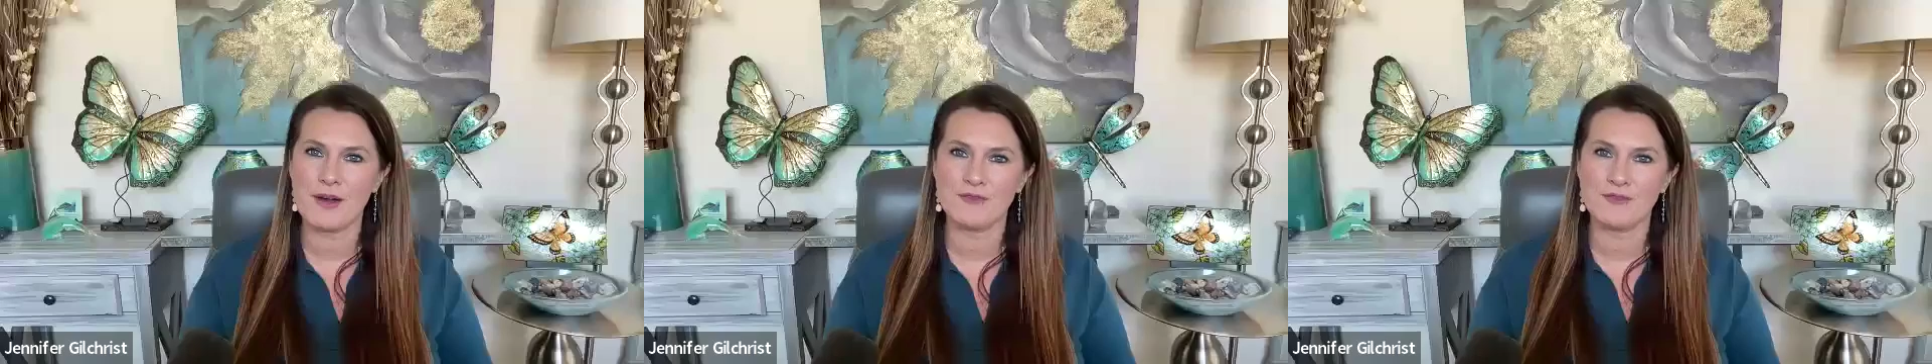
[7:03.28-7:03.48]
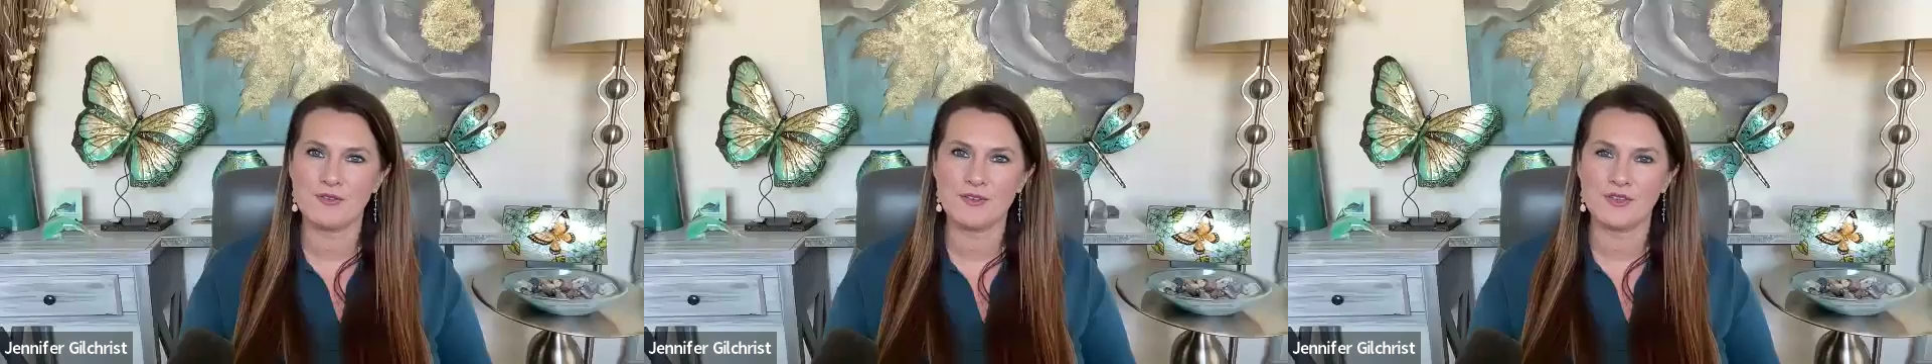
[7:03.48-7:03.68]

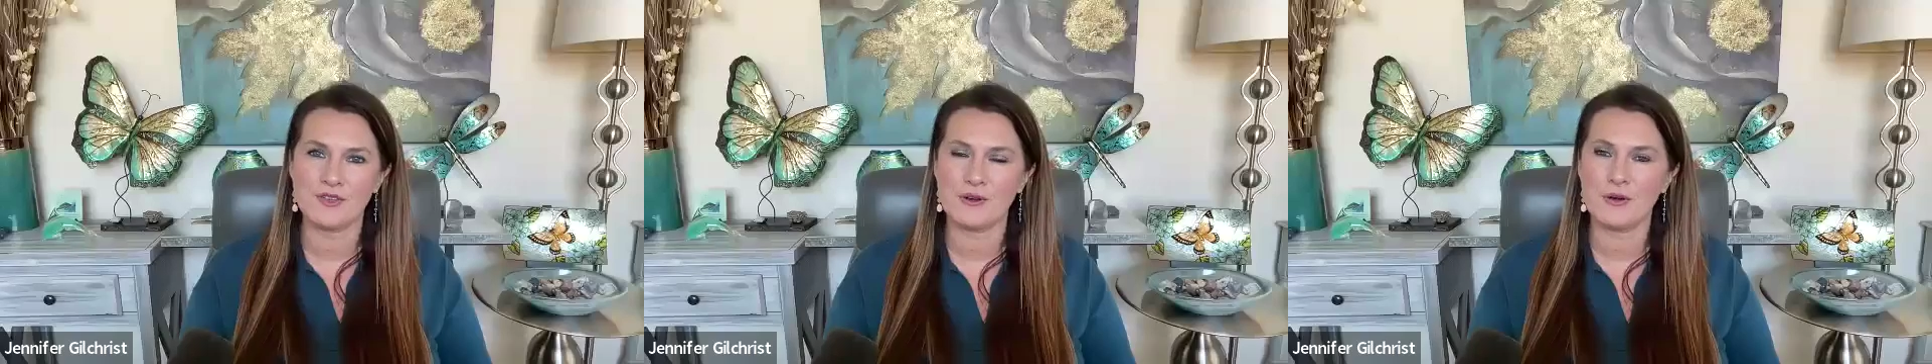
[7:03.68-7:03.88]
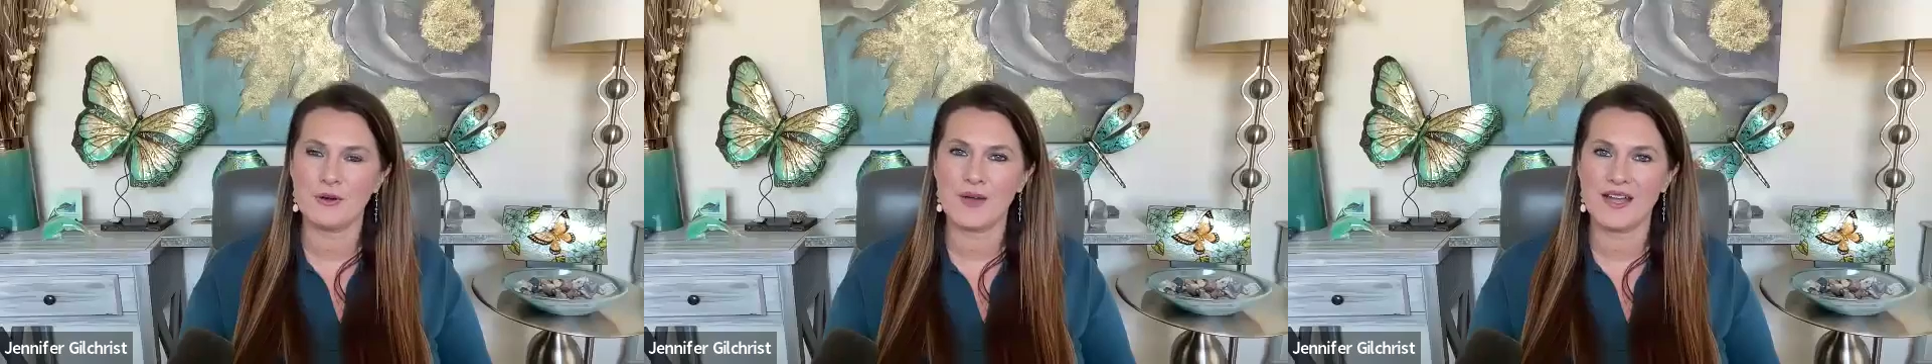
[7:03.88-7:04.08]
powerful.
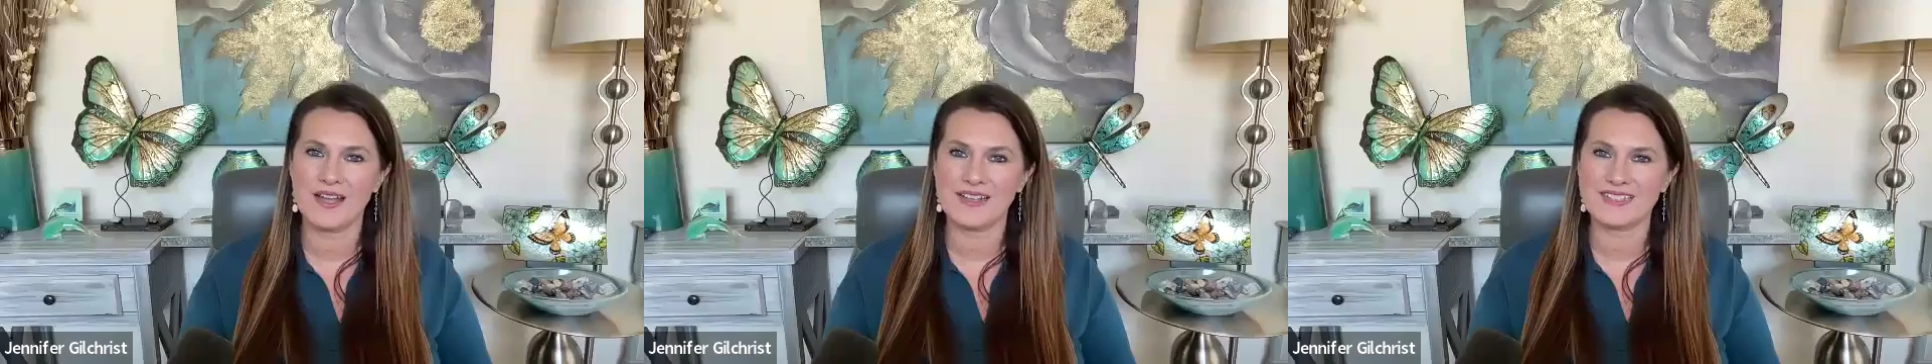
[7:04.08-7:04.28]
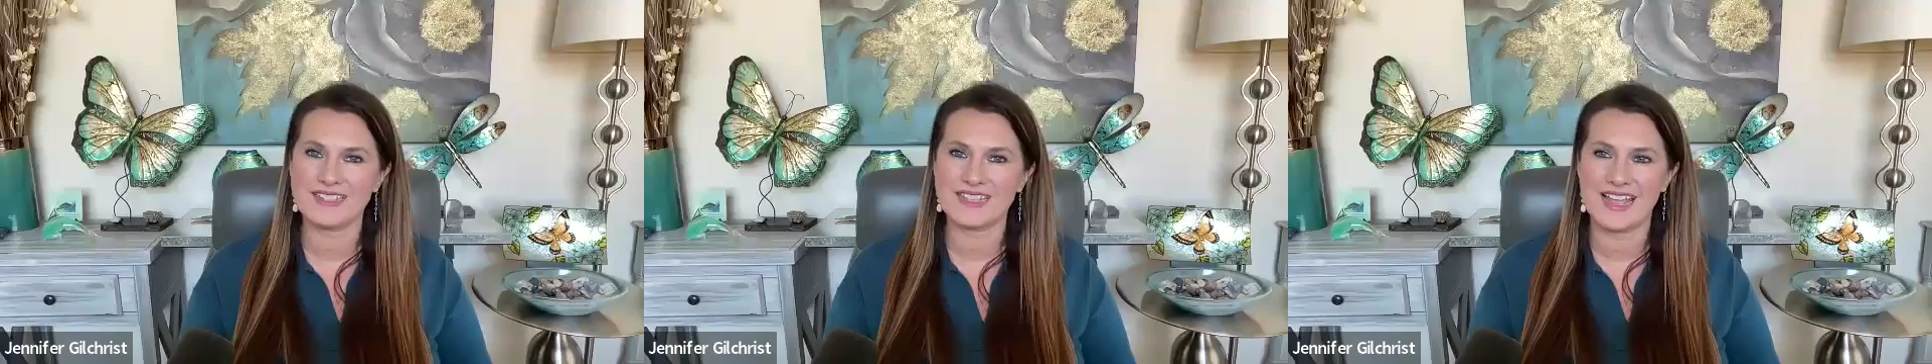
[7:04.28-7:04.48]
You are
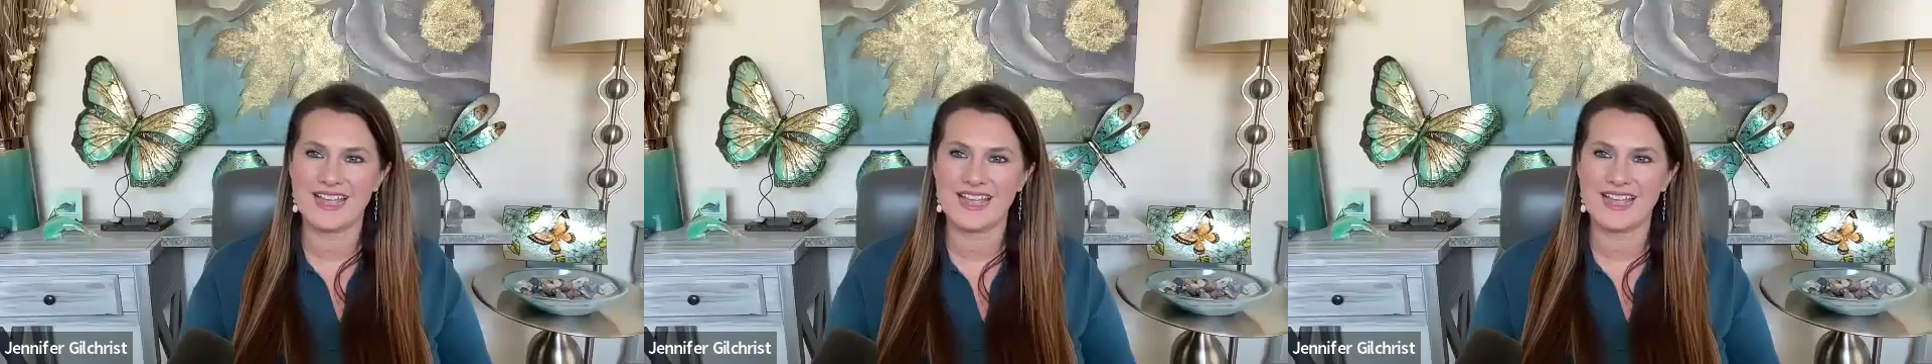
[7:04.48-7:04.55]
wise.